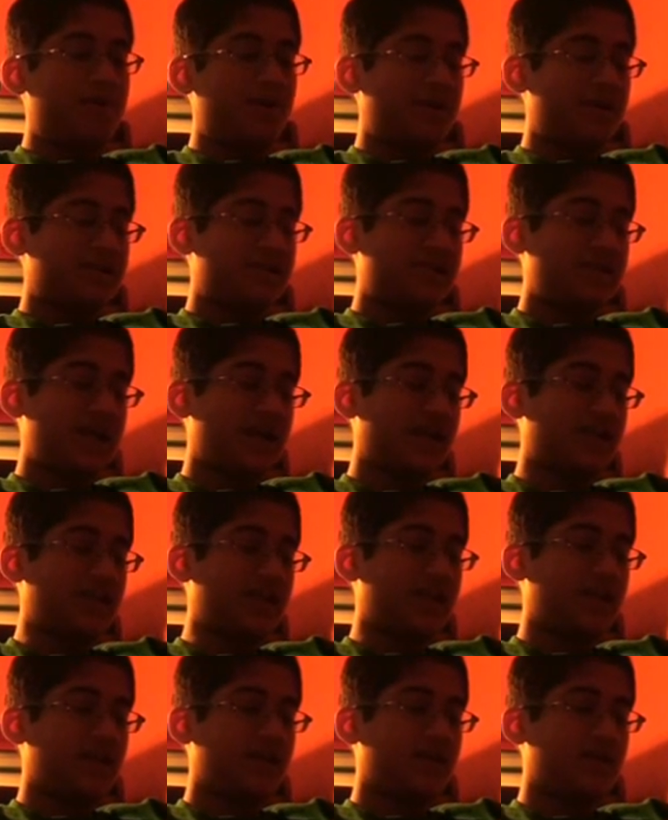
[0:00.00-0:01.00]
But
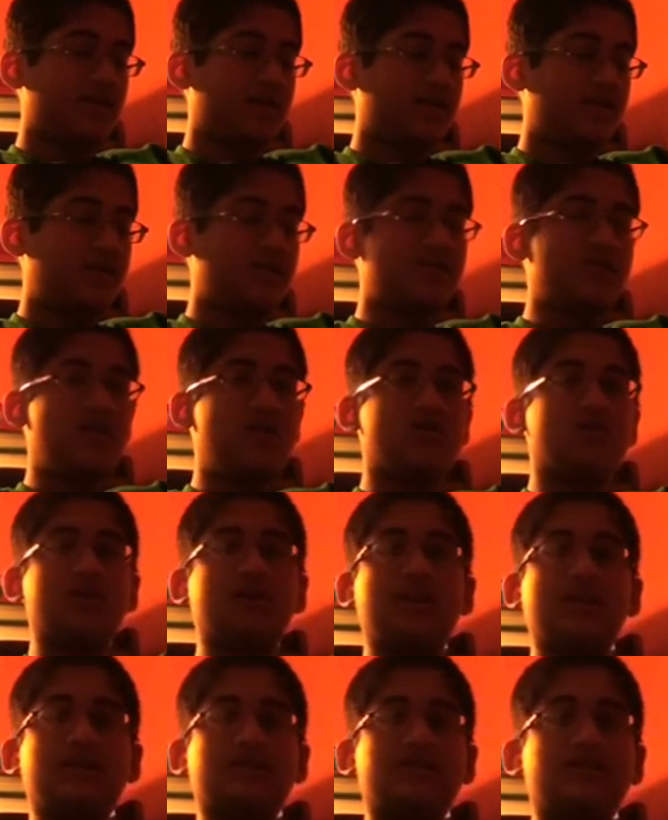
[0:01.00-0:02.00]
sadly, as all
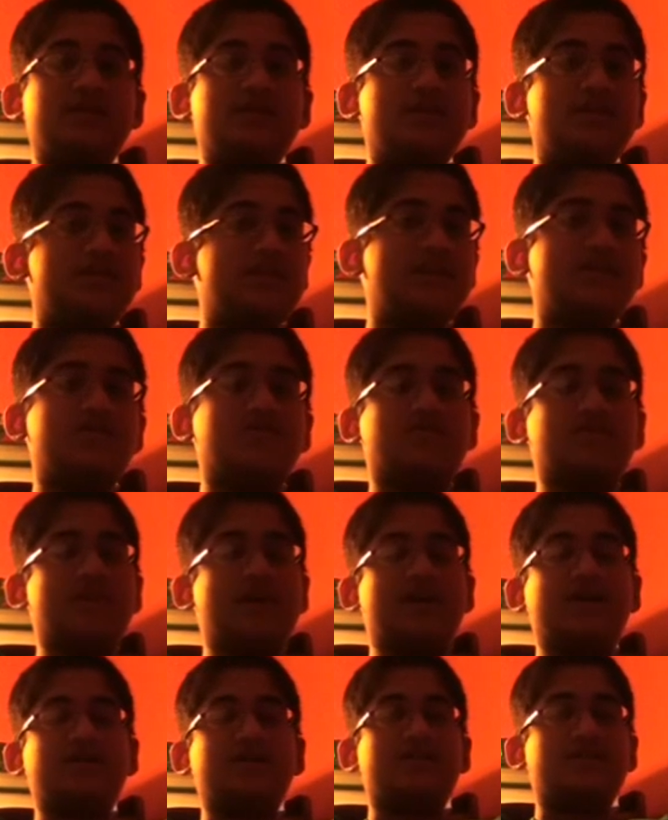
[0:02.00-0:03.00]
good things, they
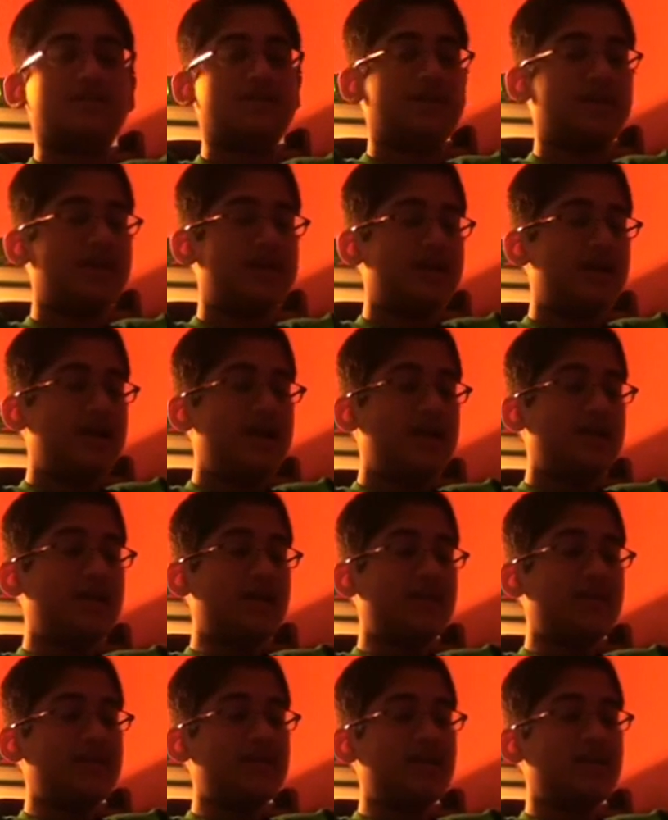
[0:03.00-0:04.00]
don't last.
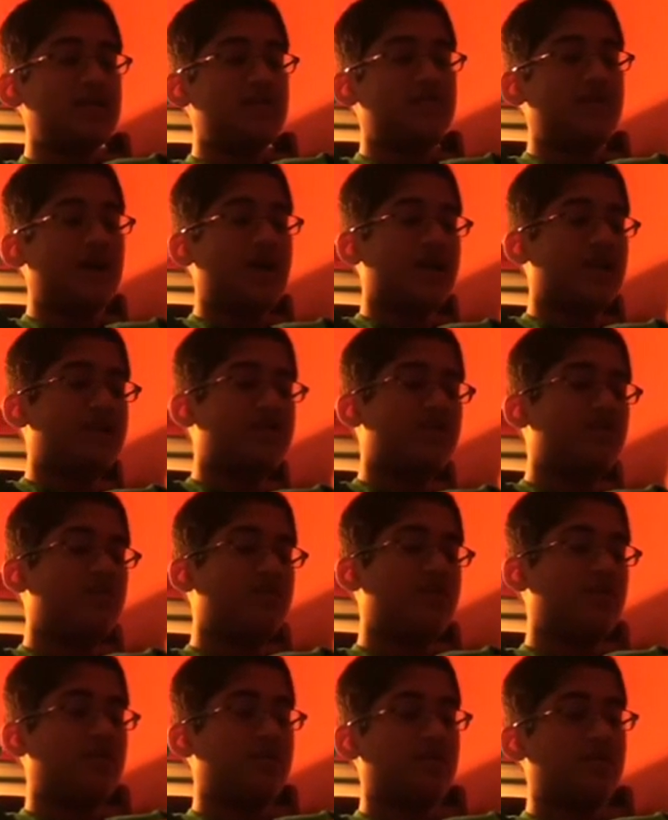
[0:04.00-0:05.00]
In
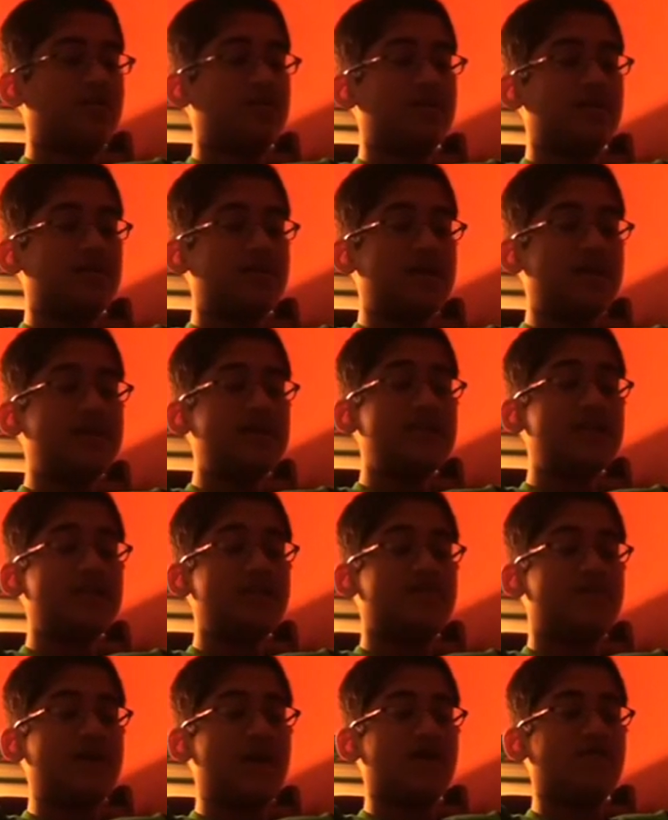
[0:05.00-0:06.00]

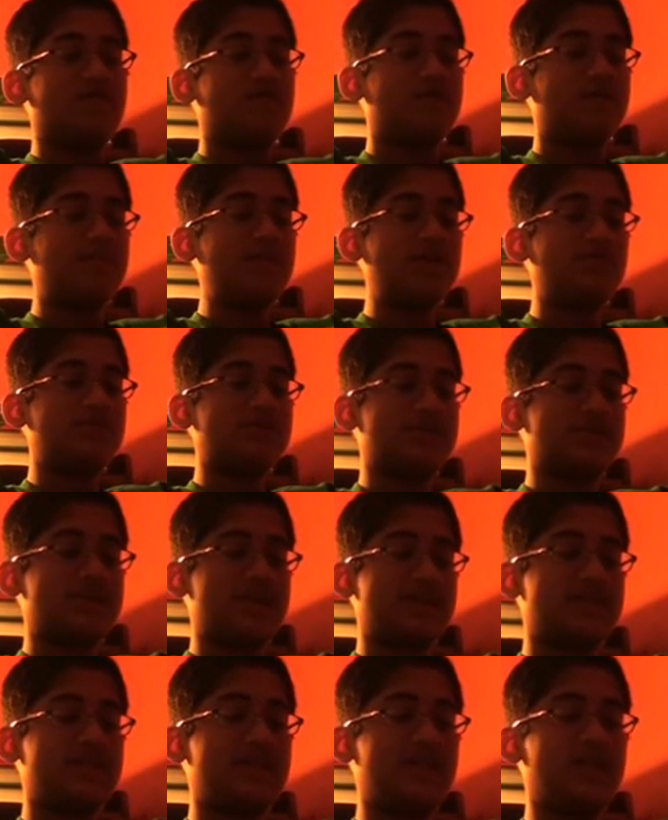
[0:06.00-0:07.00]
1995, Rabin was
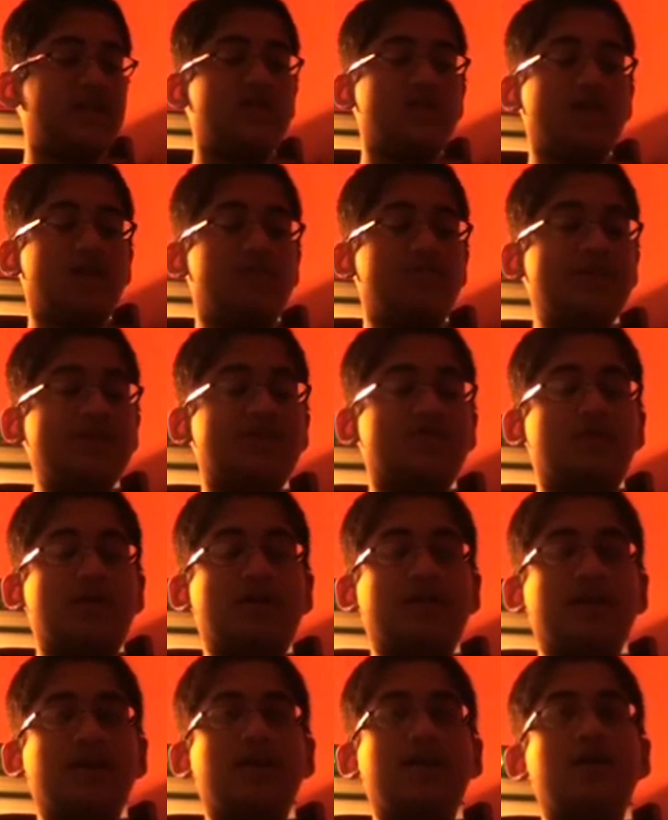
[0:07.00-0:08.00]
assassinated during a peace
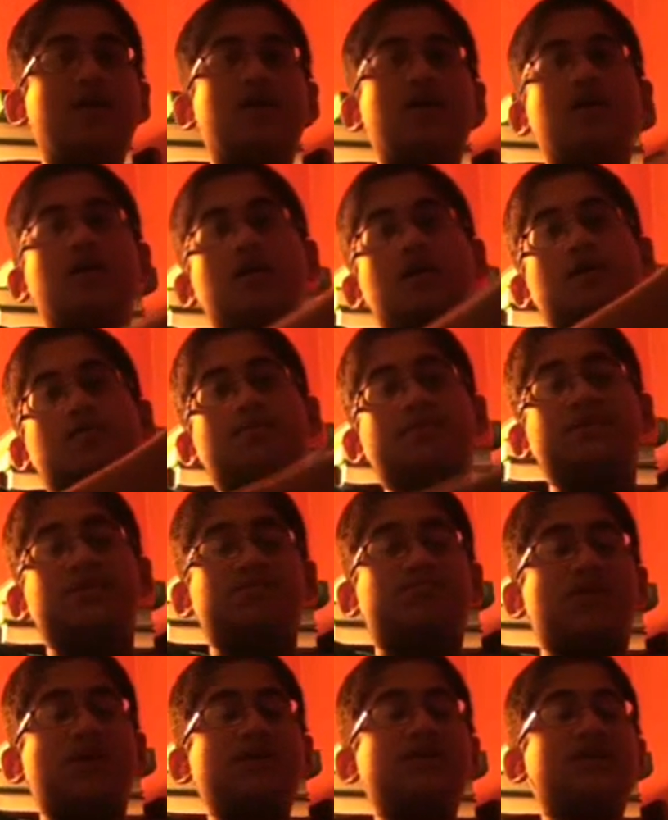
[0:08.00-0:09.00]
rally.
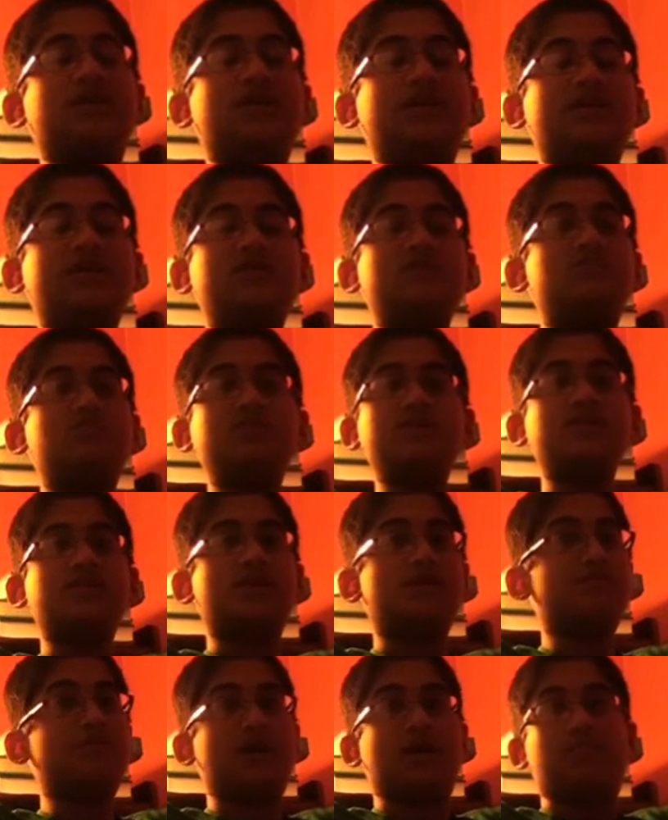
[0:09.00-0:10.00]
But surprisingly, this
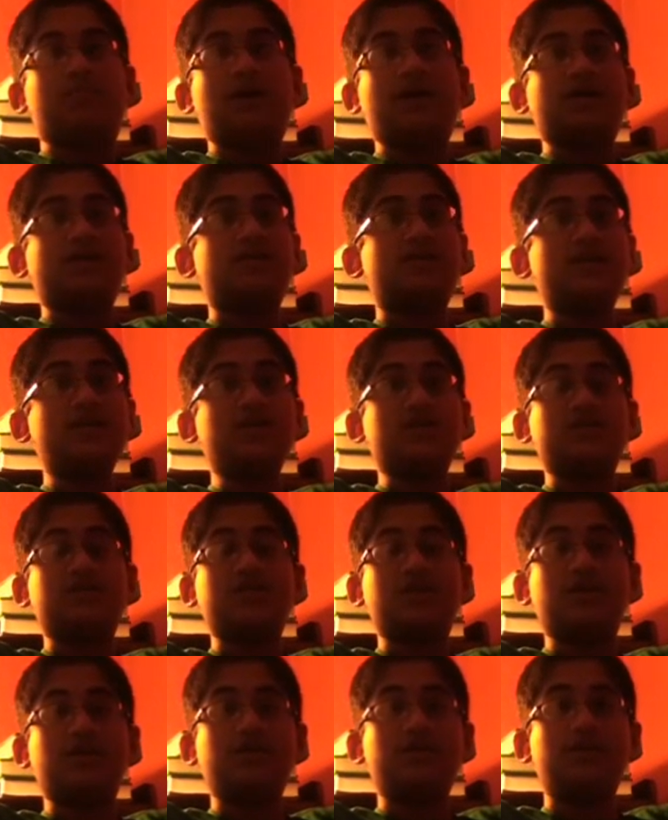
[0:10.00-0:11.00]
wasn't done by a
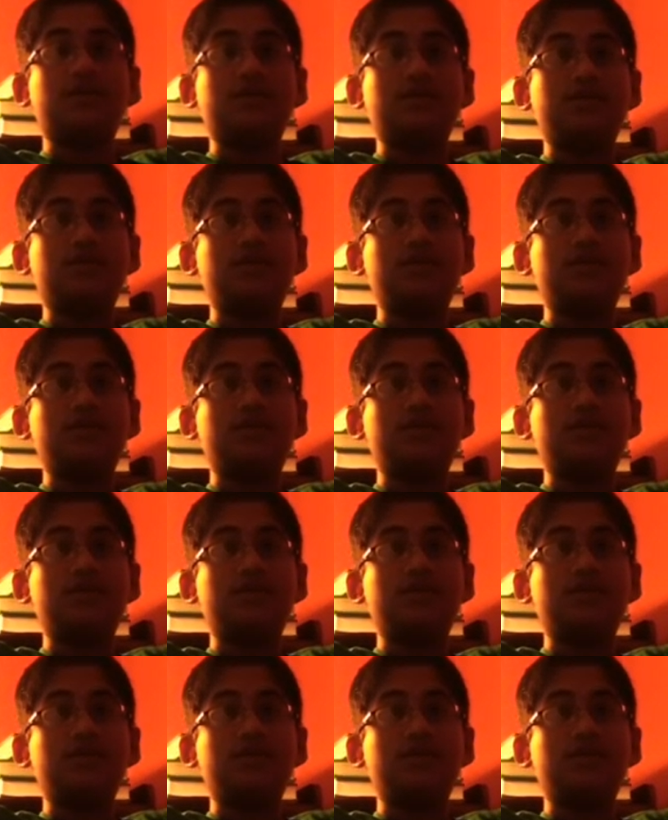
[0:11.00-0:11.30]
Palestinian, sir.